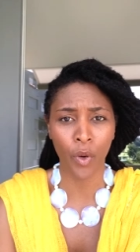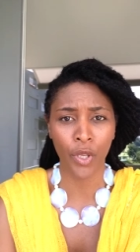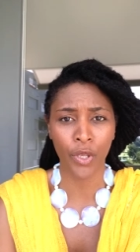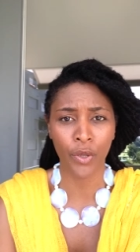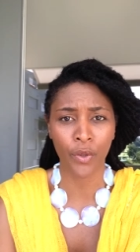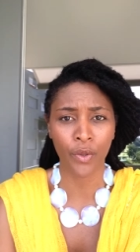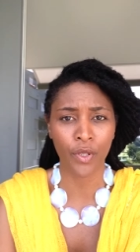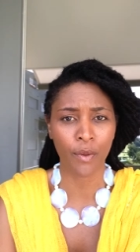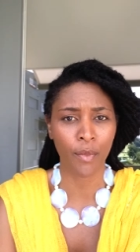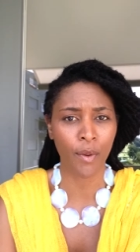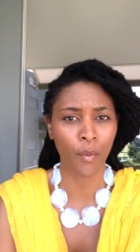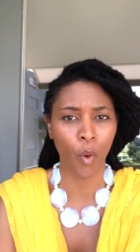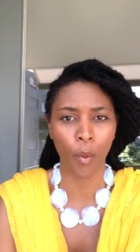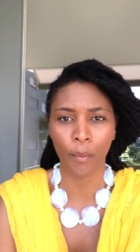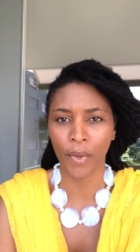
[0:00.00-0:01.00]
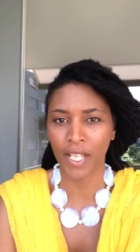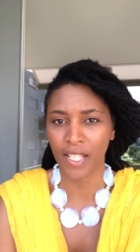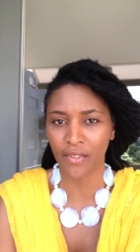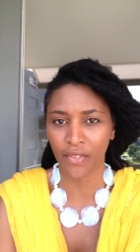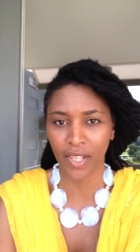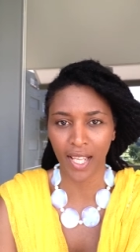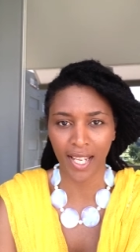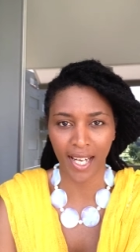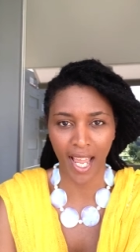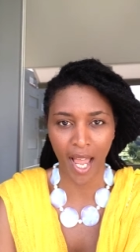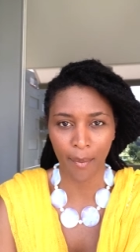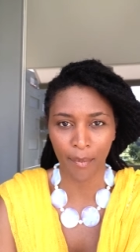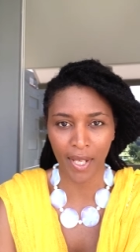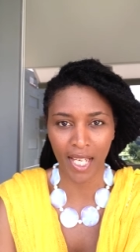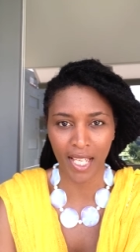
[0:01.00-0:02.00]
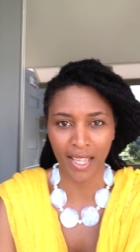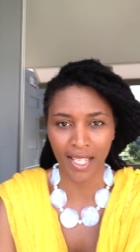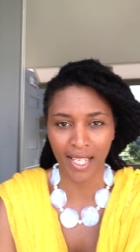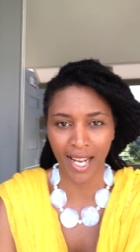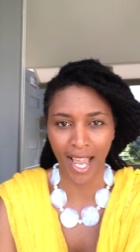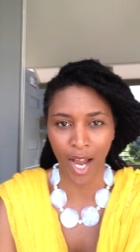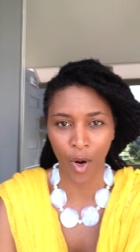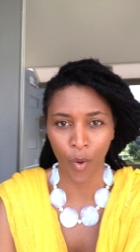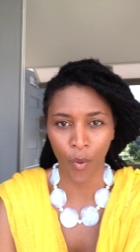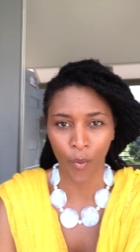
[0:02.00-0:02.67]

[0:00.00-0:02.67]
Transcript: you to be more peaceful and happy in the now.